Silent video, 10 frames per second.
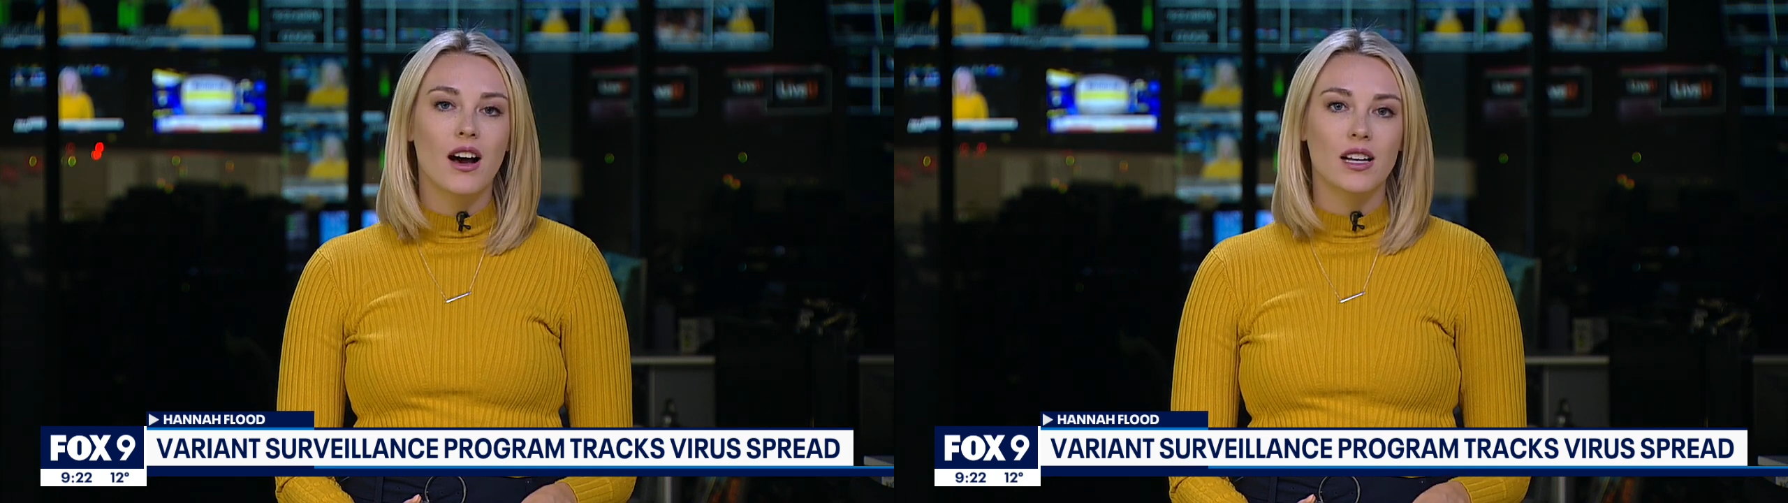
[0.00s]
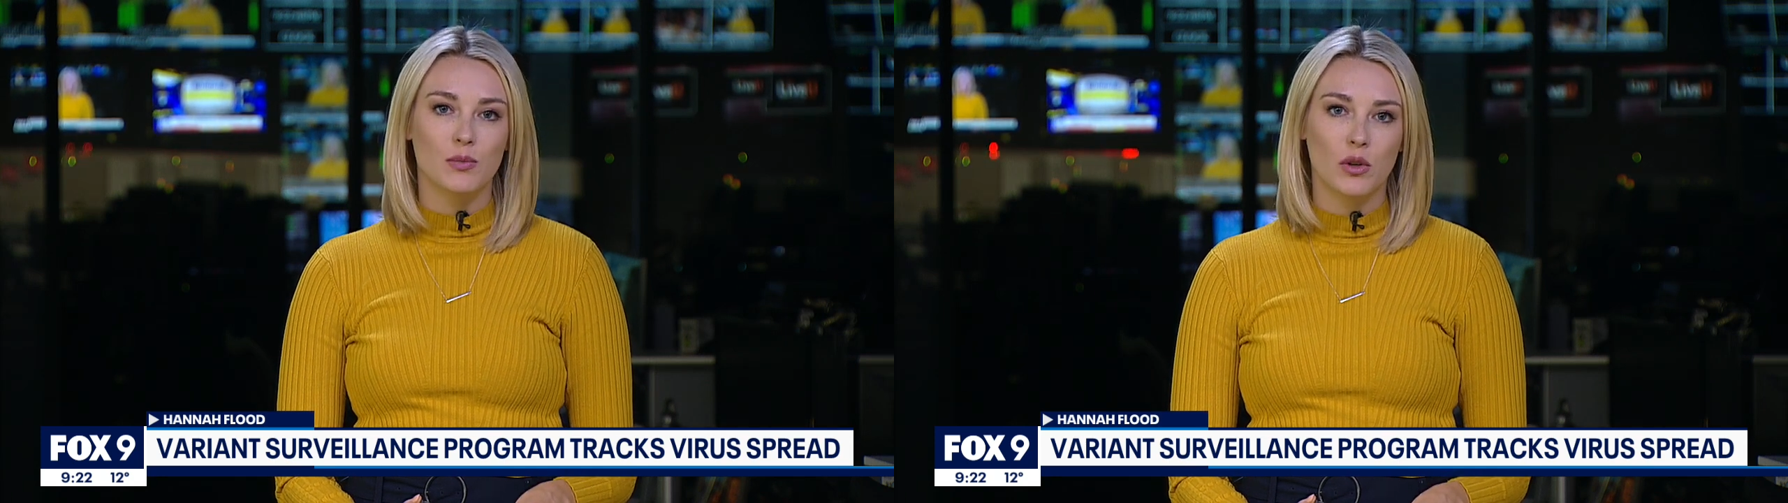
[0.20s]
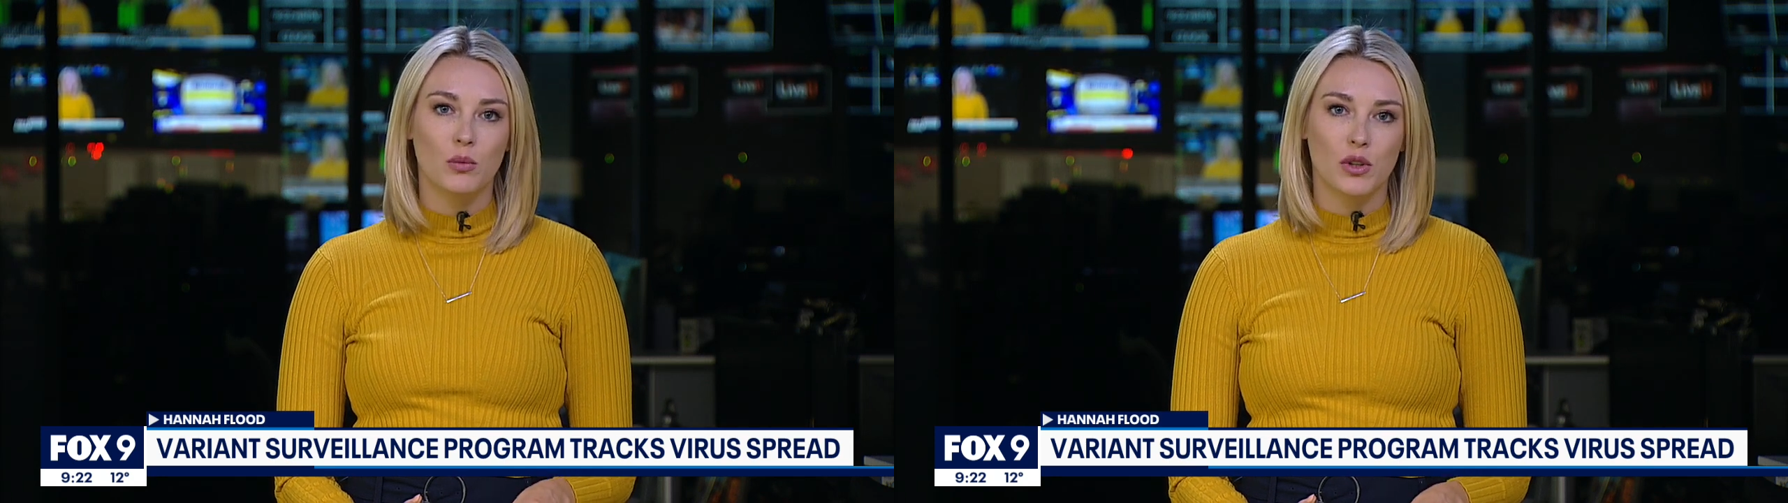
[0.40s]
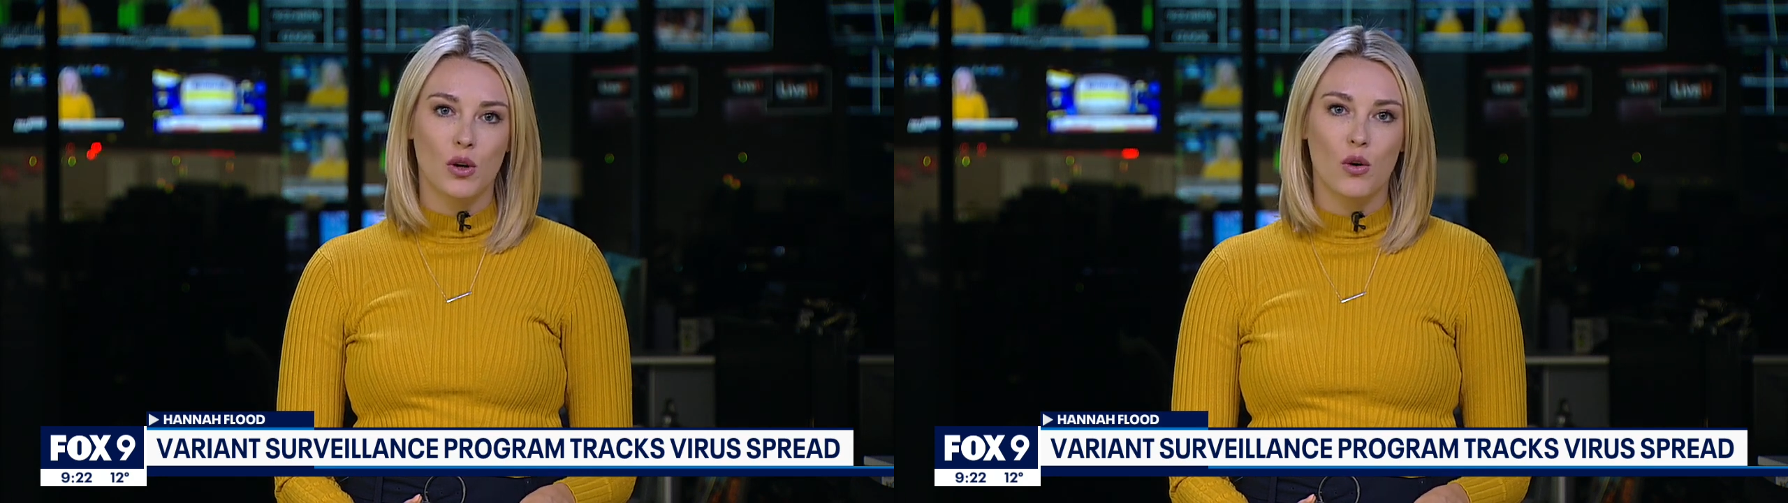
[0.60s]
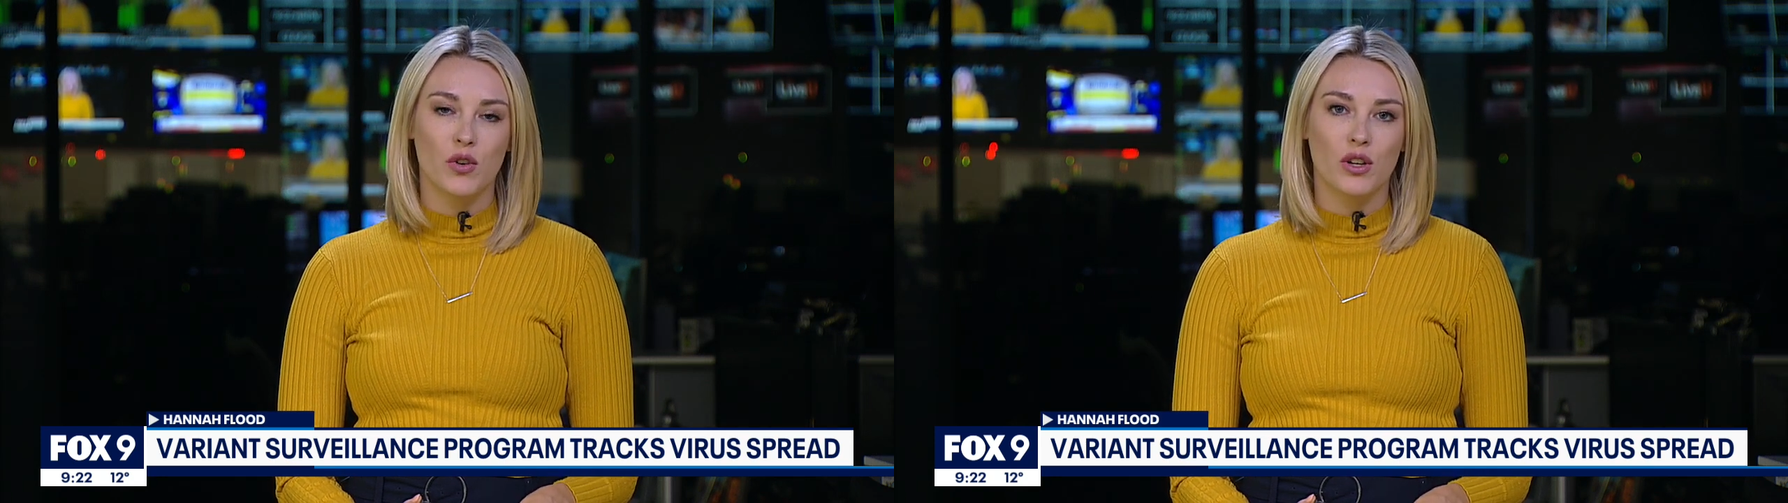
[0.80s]
hospital with
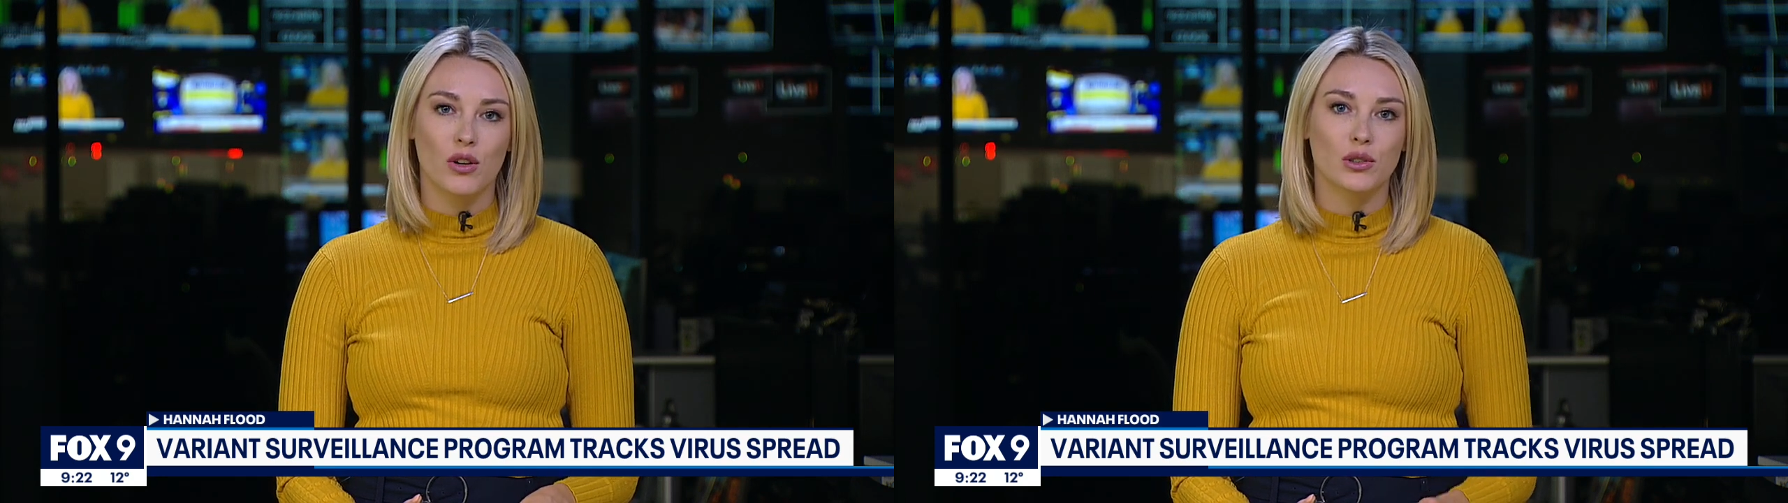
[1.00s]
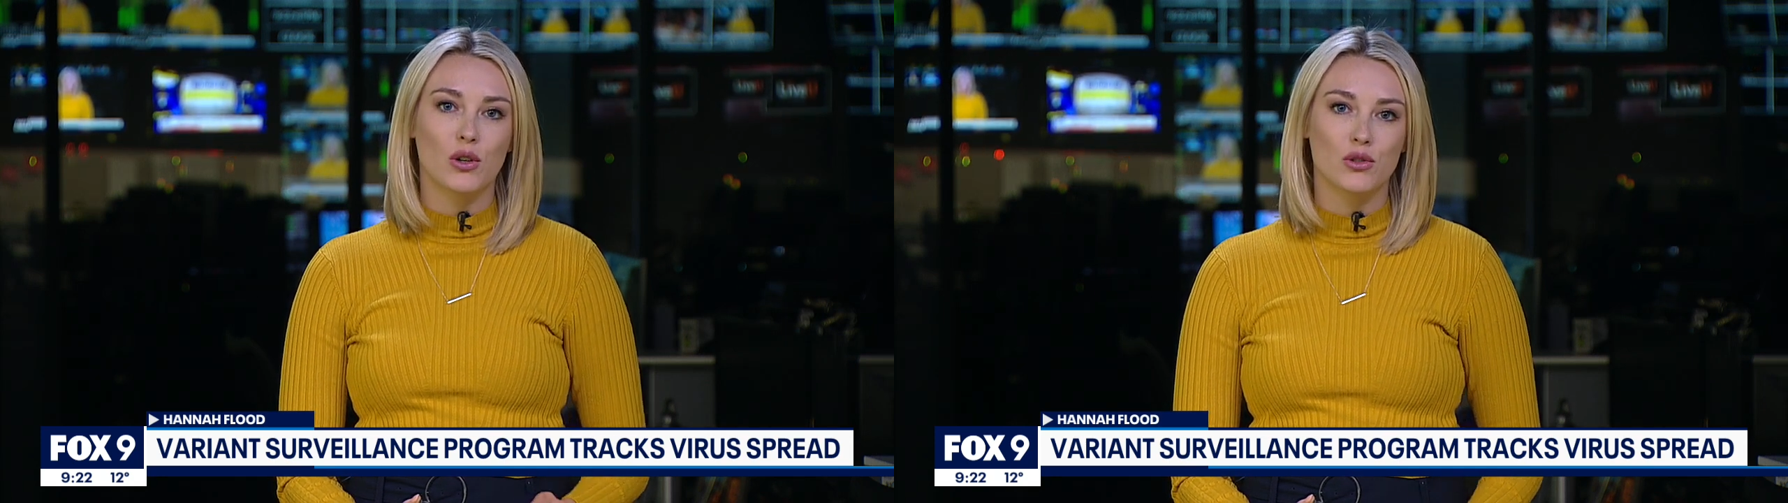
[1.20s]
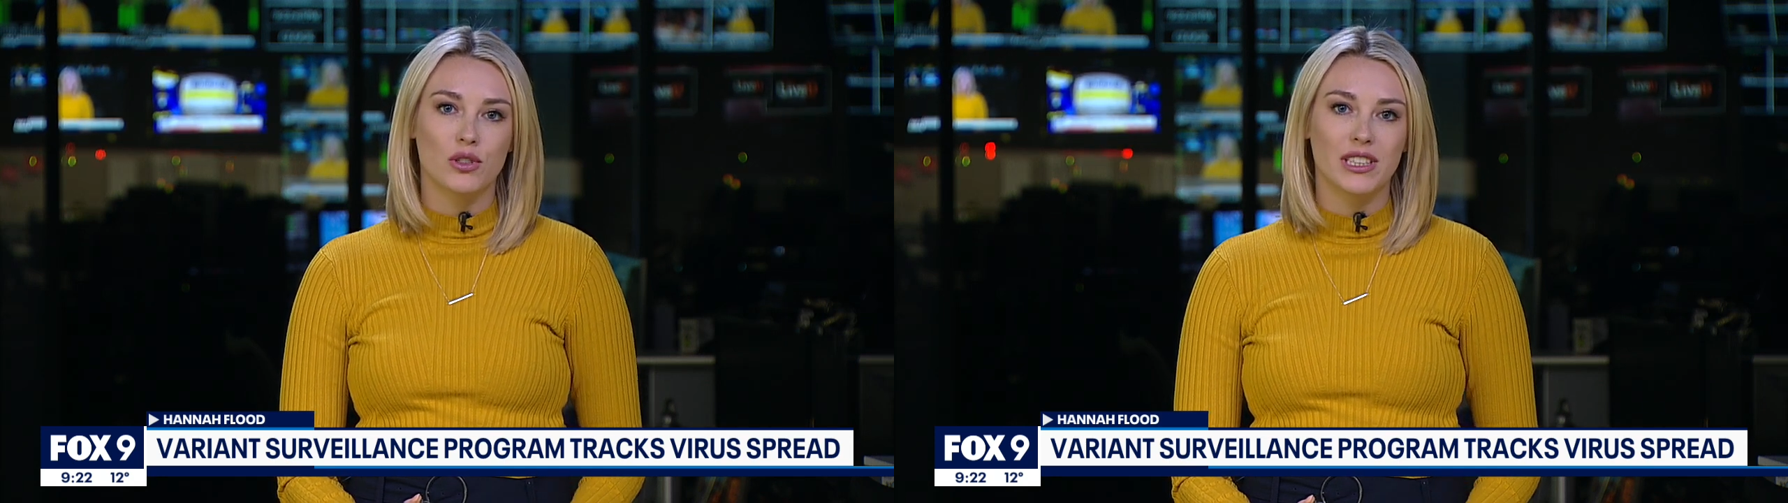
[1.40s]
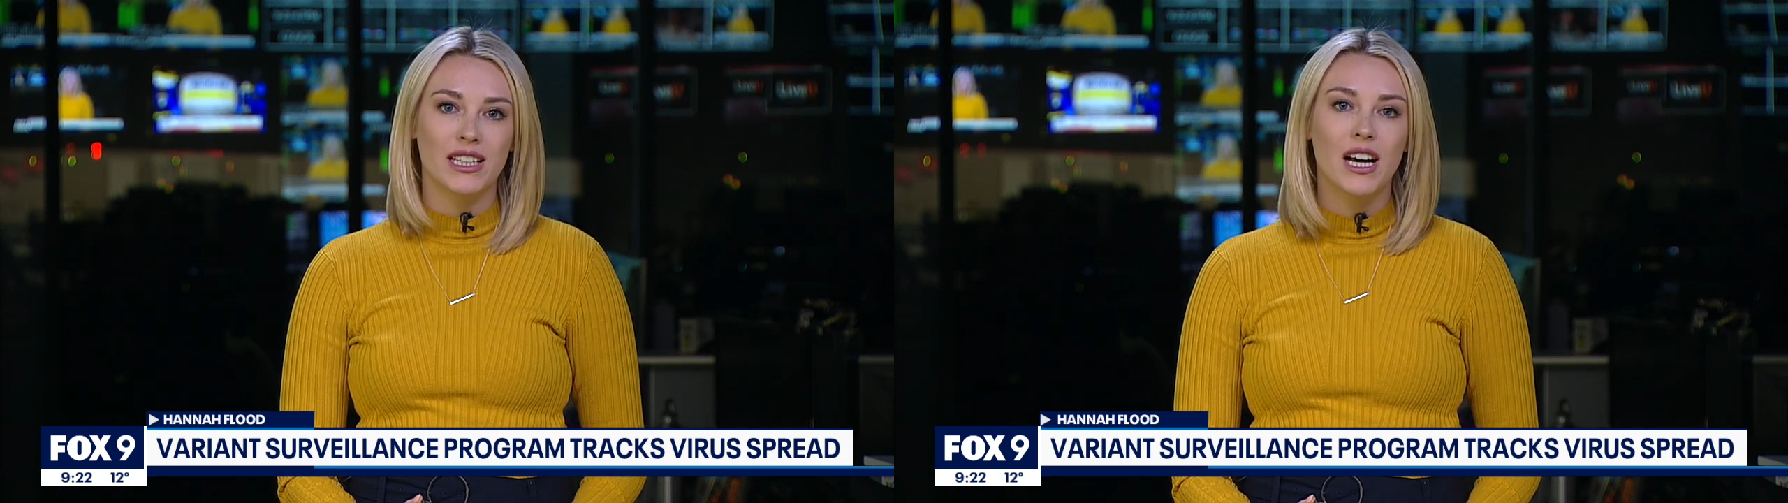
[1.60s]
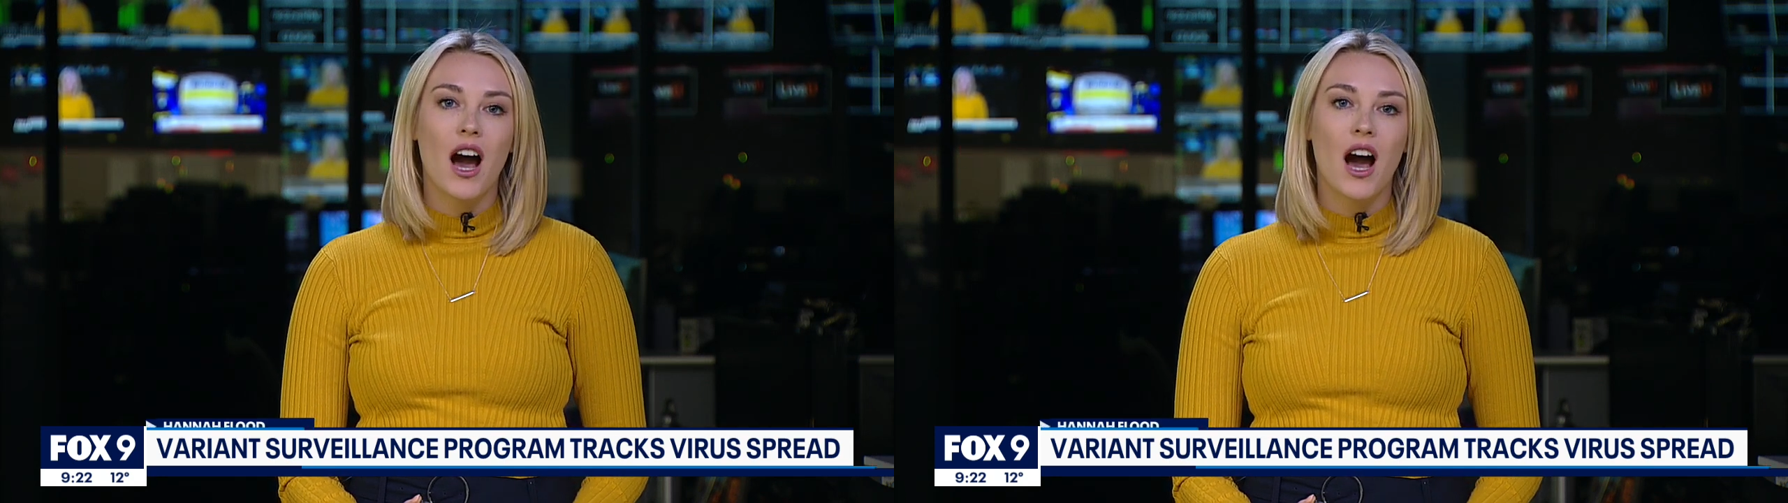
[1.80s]
COVID are largely